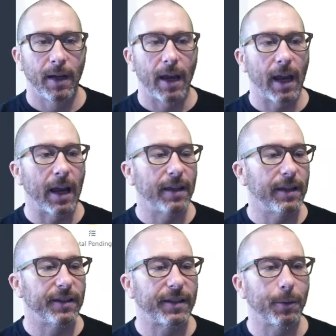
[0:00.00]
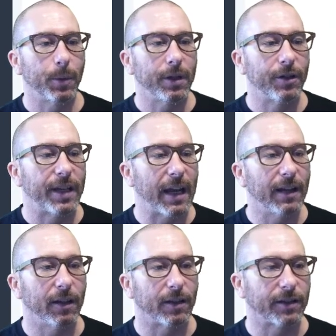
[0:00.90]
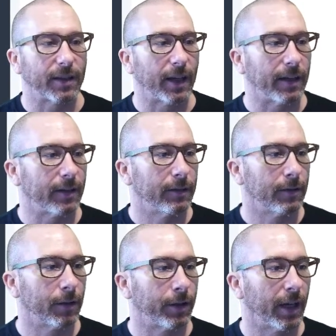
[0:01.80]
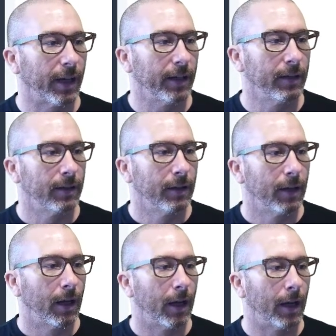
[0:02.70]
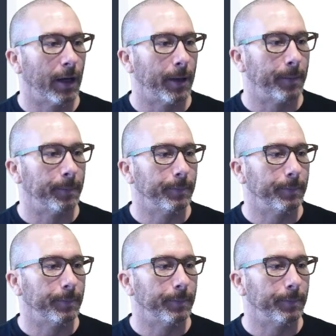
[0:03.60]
and then see what your day looks like, okay? That